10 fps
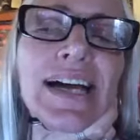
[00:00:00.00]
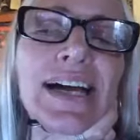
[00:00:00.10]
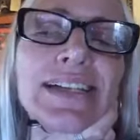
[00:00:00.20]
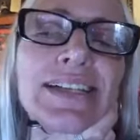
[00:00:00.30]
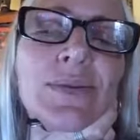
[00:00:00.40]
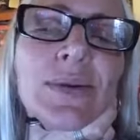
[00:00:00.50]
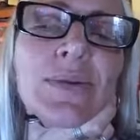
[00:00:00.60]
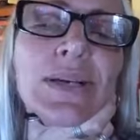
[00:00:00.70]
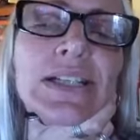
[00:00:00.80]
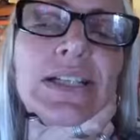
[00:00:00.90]
I still want
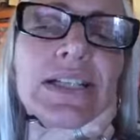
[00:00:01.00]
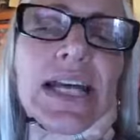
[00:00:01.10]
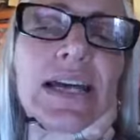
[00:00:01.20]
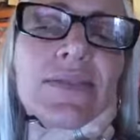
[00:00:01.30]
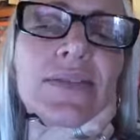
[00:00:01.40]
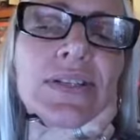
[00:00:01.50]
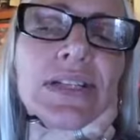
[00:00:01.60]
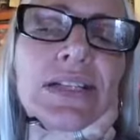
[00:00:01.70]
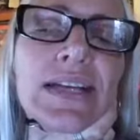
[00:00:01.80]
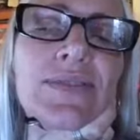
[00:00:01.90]
to watch Stan
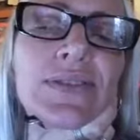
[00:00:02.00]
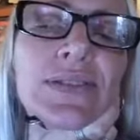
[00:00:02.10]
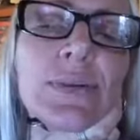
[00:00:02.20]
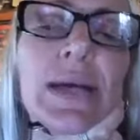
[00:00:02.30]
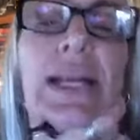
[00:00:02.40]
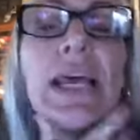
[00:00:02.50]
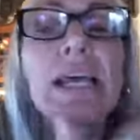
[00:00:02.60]
versus Evil so bad.